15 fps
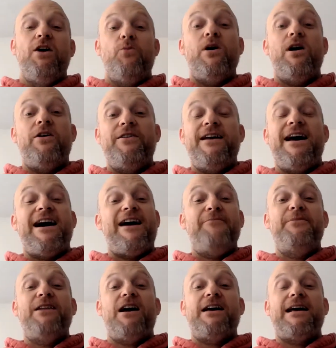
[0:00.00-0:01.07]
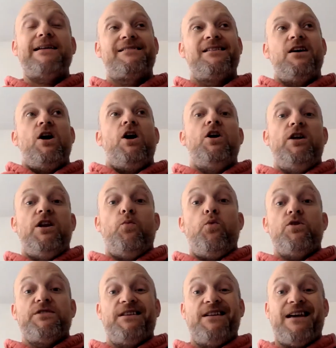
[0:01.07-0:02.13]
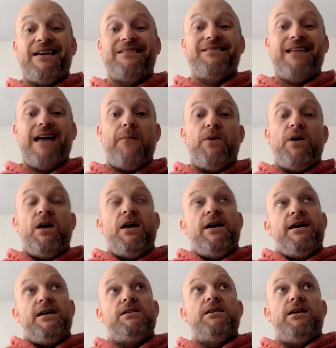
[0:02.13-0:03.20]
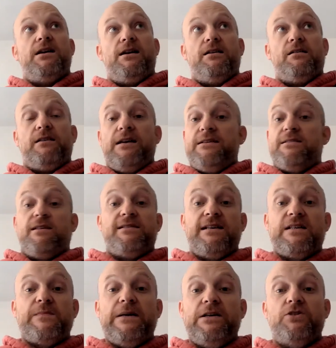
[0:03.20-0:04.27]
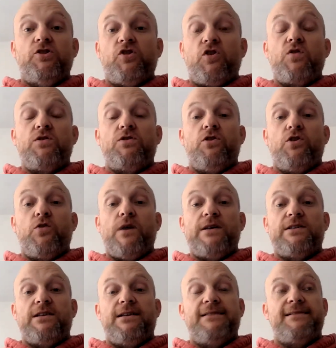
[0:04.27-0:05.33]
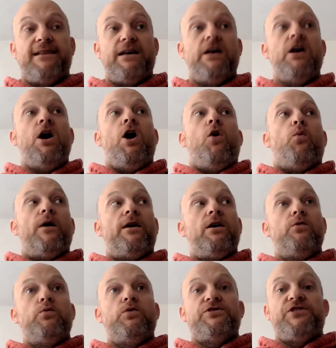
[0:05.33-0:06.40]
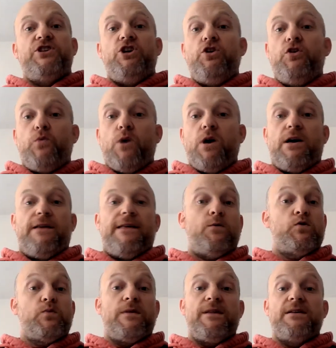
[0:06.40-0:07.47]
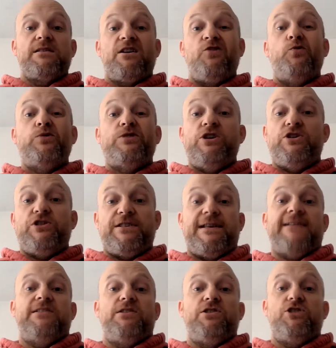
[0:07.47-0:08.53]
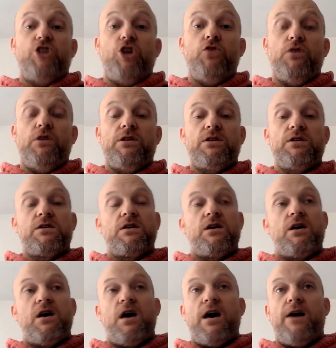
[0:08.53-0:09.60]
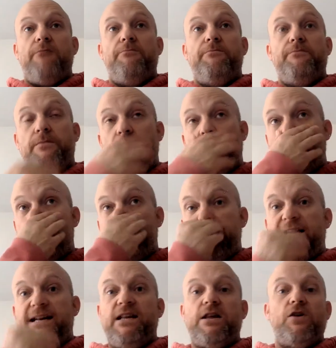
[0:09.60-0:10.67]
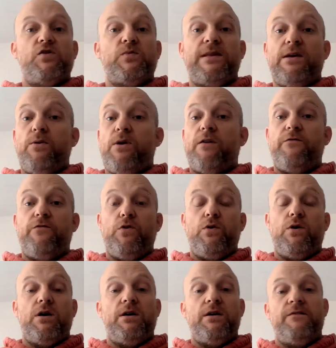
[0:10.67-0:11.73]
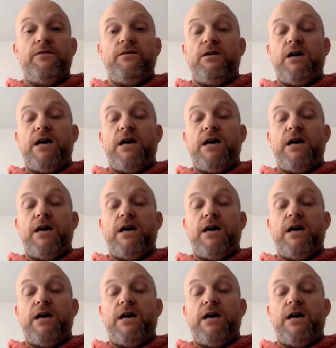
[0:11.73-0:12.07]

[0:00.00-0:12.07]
Well, yeah, I mean, I guess, what's the next step? It is the $6 million question, isn't it? When I was a youth worker, that was one of the things I always used to say to the students, particularly those when they were going through kind of